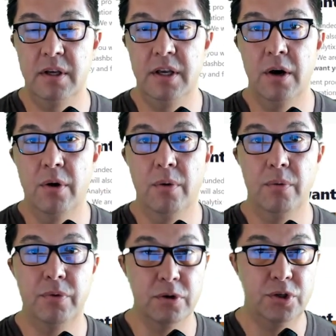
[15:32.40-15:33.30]

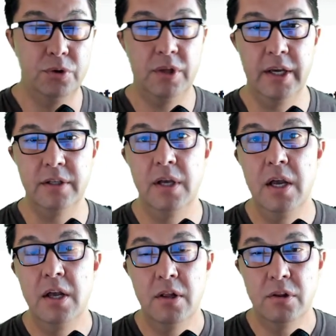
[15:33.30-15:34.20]
there's two things.
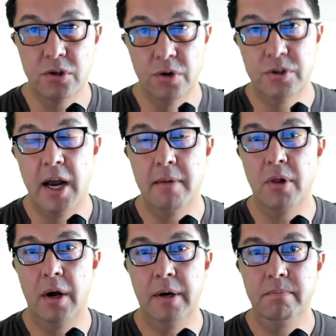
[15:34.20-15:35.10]
There's no
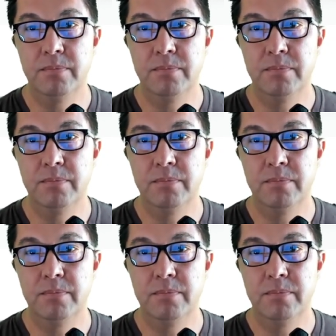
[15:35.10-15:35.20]
timeline,